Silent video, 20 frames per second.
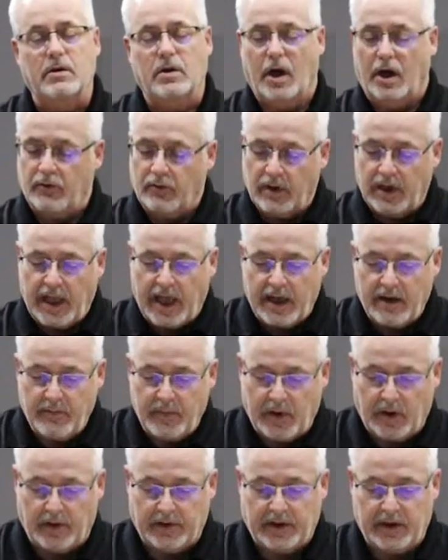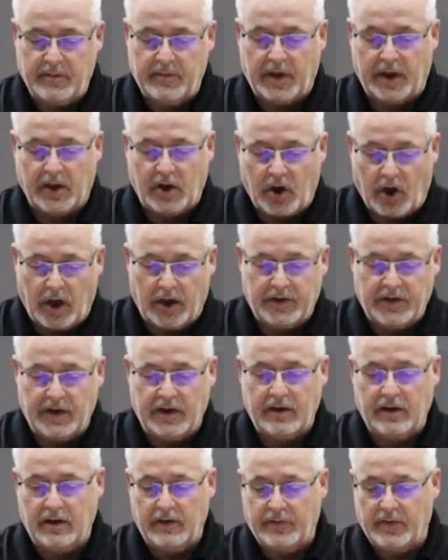not reliability, but
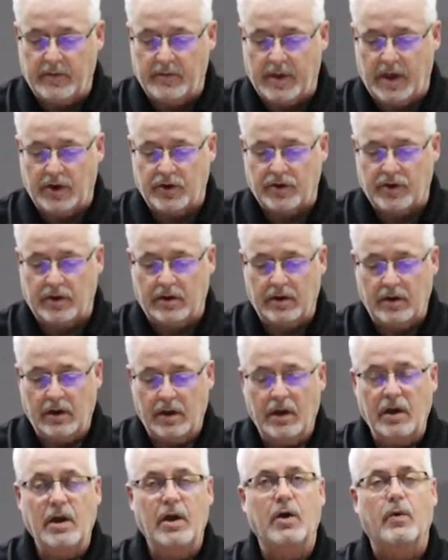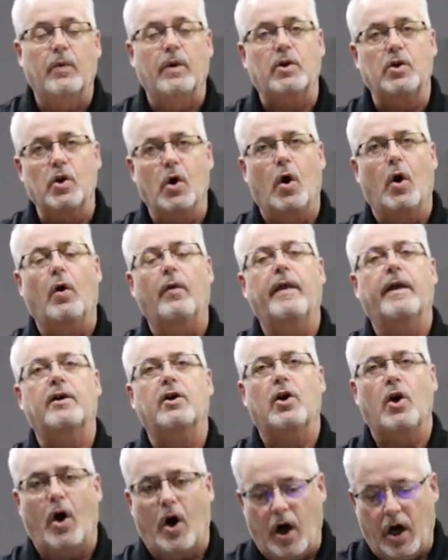content and information, we know
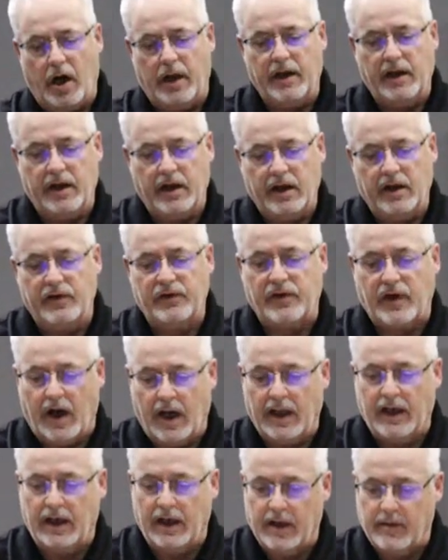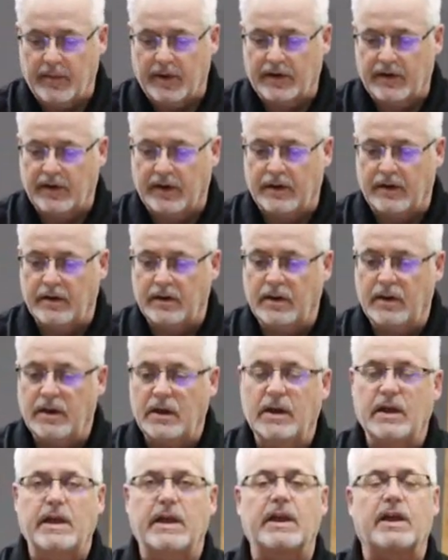that God is unlimited.
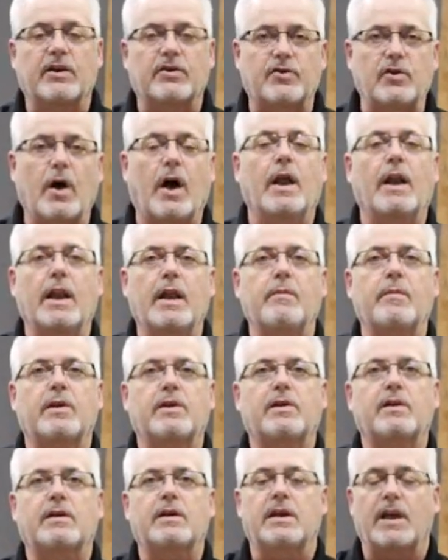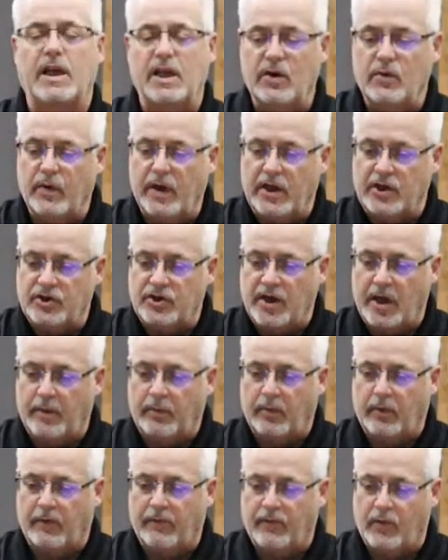He is not limited in any way,
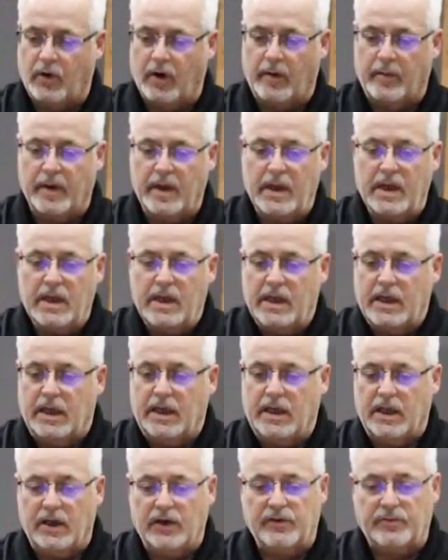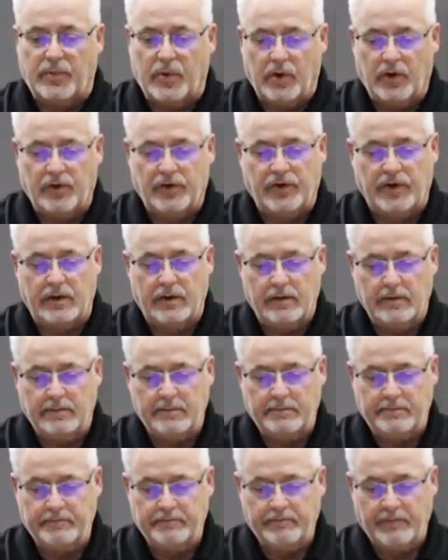shape, or form in his person.
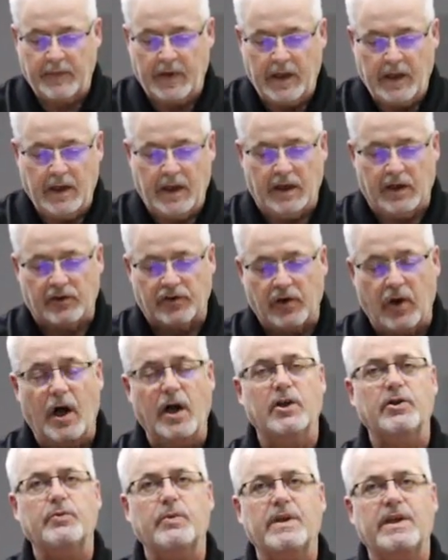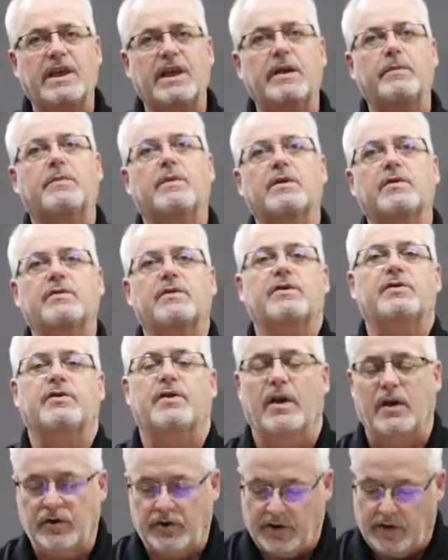And as long as we keep this
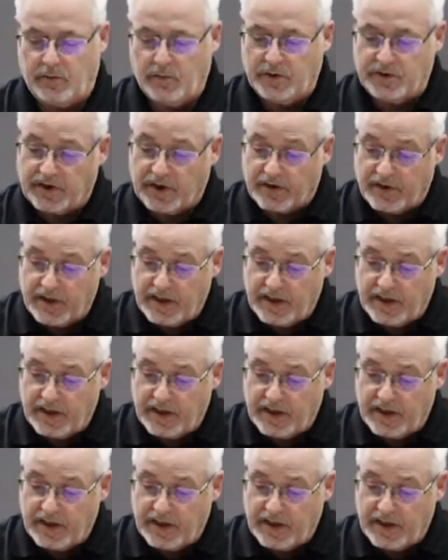distinction, which I